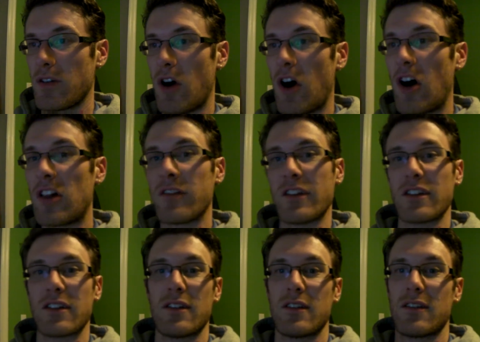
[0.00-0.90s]
all of
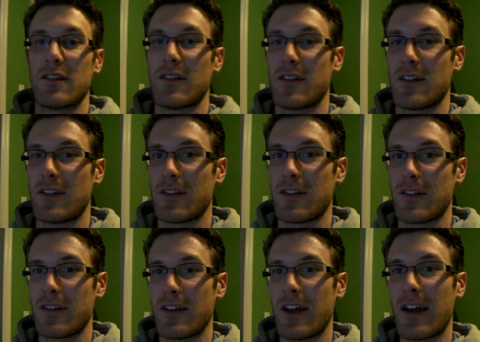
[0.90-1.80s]
it,
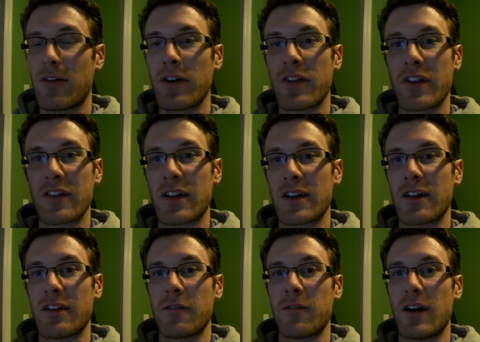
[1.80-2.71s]
everything that
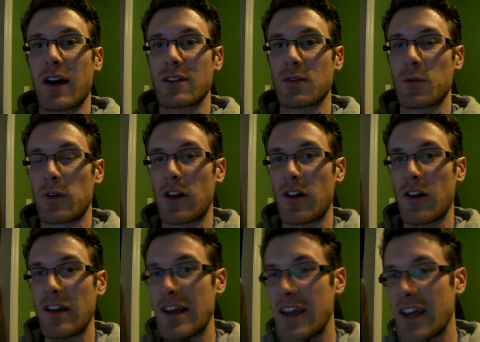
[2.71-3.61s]
it affects will
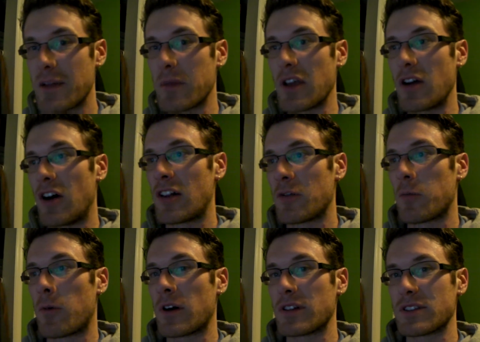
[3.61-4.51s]
hit me all at
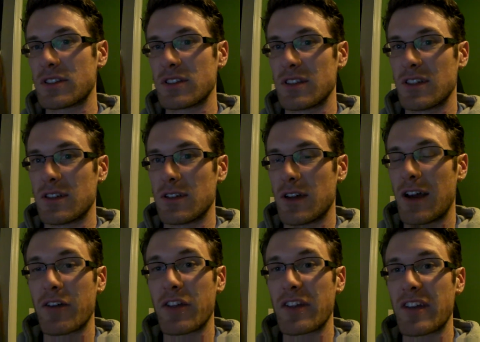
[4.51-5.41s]
once.
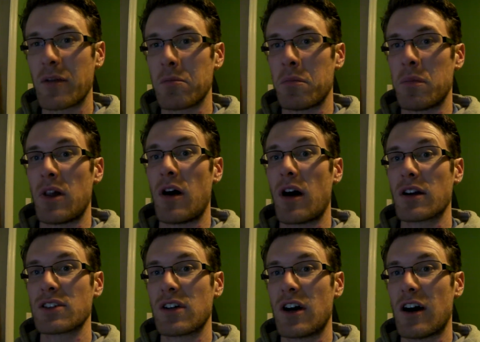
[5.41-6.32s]
Everything that it
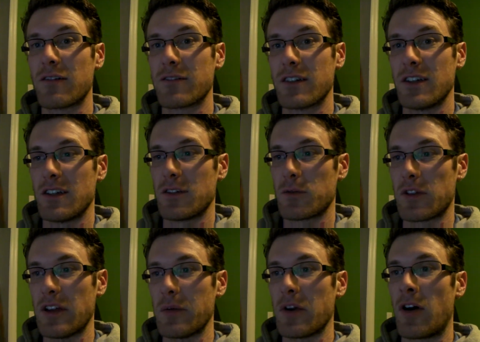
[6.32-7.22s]
blocks off will
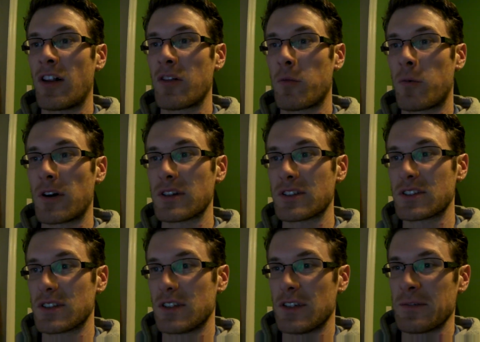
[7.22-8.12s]
hit me all at once.